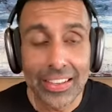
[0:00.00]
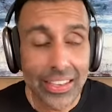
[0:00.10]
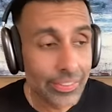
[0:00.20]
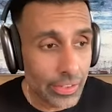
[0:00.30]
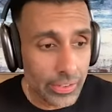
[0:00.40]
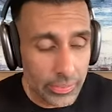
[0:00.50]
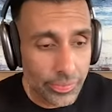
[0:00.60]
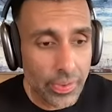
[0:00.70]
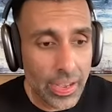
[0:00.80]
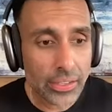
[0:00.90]
In, in
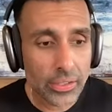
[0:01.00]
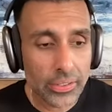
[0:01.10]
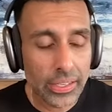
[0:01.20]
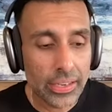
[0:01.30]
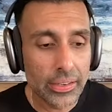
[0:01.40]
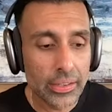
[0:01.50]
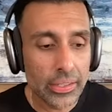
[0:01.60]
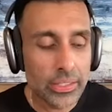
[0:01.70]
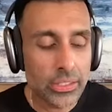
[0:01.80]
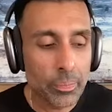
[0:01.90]
fact, again,
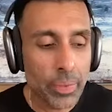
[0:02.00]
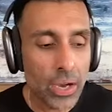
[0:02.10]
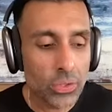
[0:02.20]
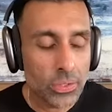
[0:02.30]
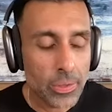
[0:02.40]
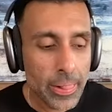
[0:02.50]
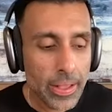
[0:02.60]
it's about